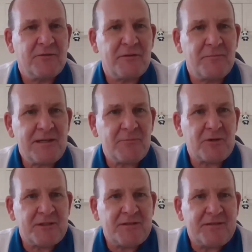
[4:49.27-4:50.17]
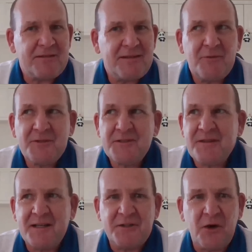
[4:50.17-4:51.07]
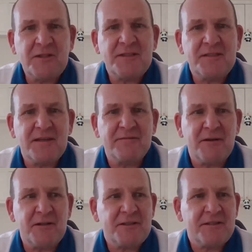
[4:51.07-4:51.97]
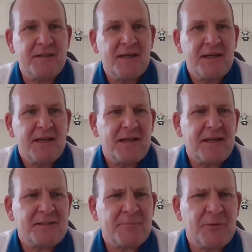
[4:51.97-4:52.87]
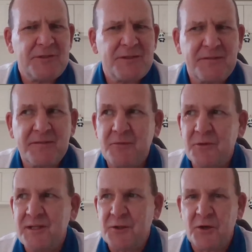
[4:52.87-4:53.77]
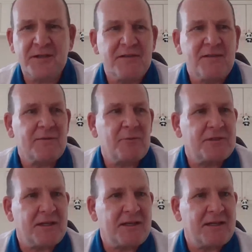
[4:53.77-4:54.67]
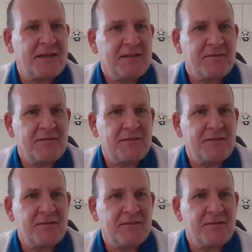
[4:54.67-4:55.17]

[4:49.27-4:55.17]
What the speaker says: So for me, it wasn't that daunting at first. I suppose the only daunting thing was I